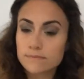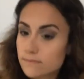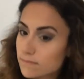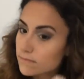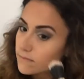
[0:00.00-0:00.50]

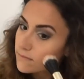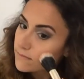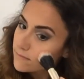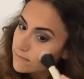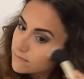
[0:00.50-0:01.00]

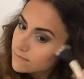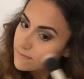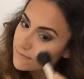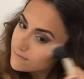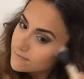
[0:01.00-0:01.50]

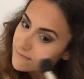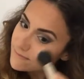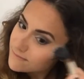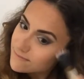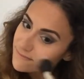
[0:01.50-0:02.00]

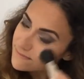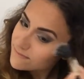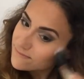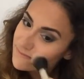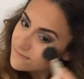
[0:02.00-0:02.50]

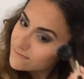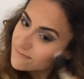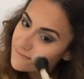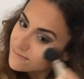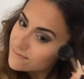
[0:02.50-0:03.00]

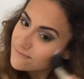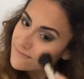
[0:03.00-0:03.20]
[no speech]